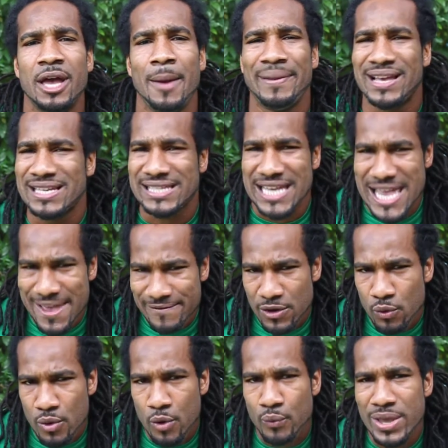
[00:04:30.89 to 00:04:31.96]
Because
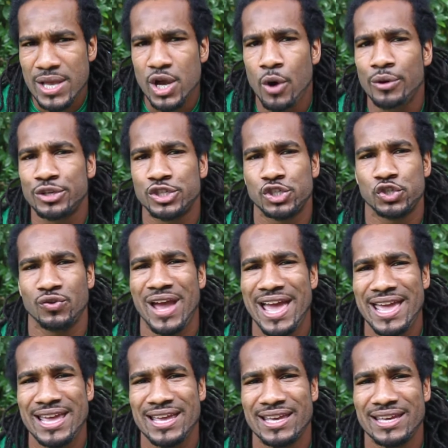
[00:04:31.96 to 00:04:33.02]
even when we go
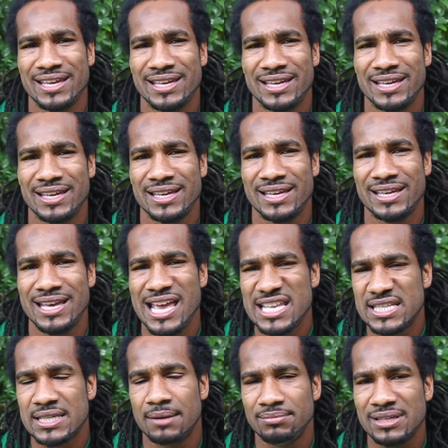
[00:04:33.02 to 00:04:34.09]
astray, it's
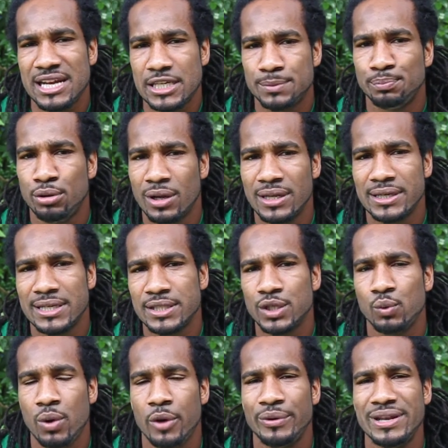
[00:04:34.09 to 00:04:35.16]
something that's pulling us to
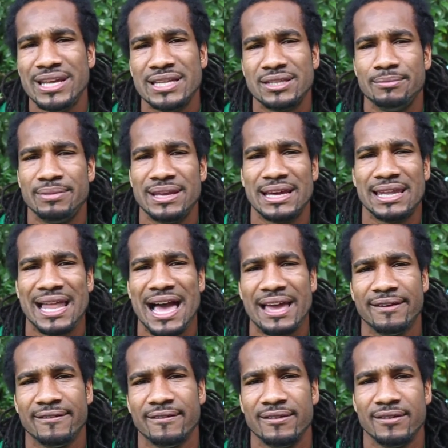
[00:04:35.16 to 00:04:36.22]
where we need to be in
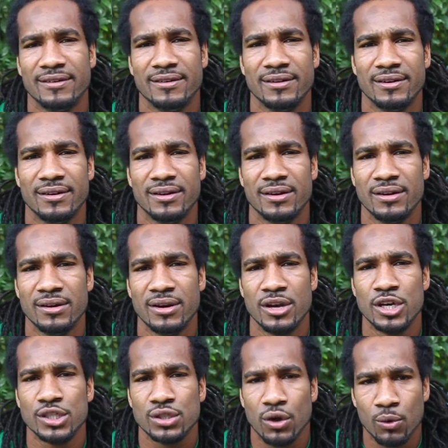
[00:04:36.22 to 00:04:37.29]
life.
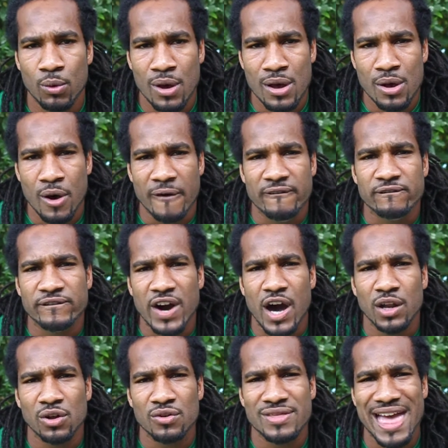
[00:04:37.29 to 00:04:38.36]
So
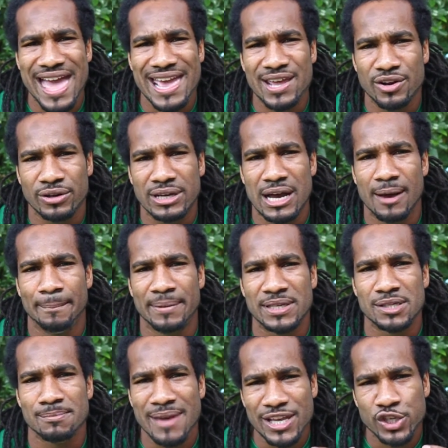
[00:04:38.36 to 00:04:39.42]
follow that inner
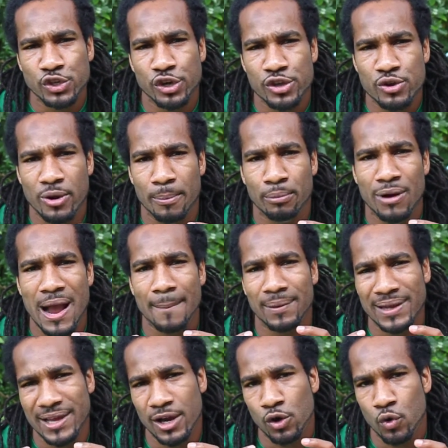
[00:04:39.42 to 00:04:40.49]
compass. Make sure you're
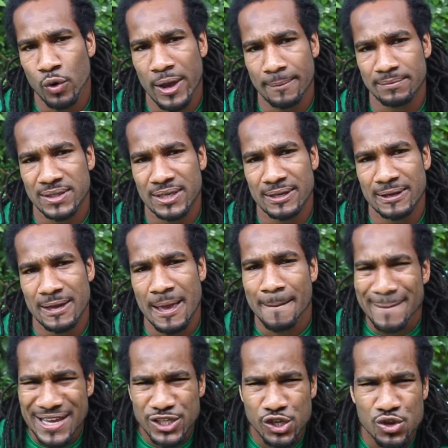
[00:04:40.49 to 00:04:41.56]
properly equipped.
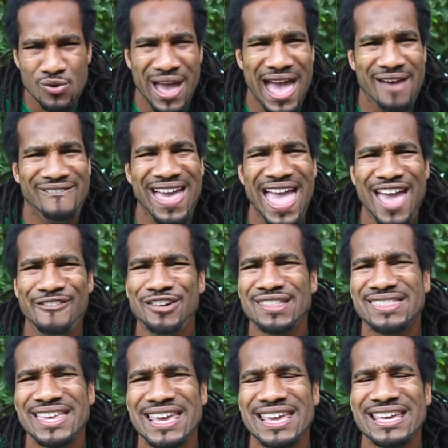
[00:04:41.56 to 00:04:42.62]
Make sure you have
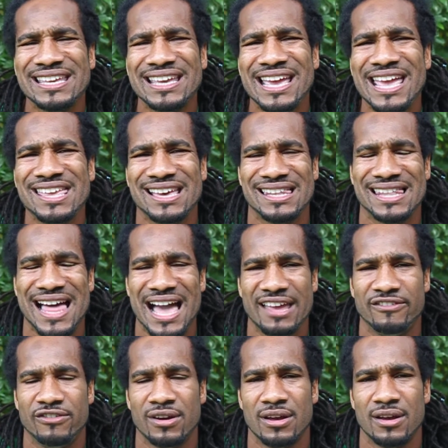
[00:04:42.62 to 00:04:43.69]
everything in your life
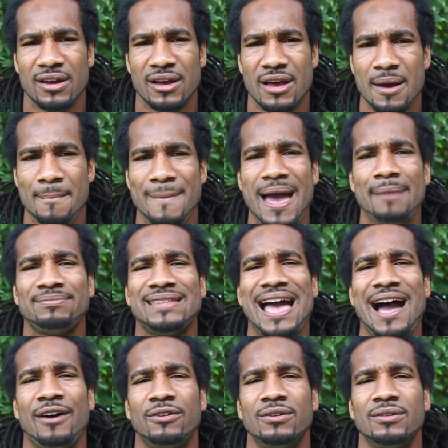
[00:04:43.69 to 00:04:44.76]
mapped
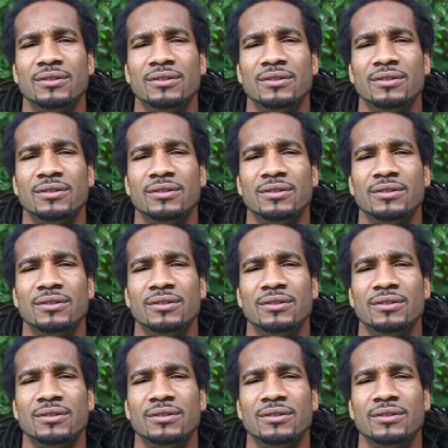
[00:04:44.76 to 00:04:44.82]
out.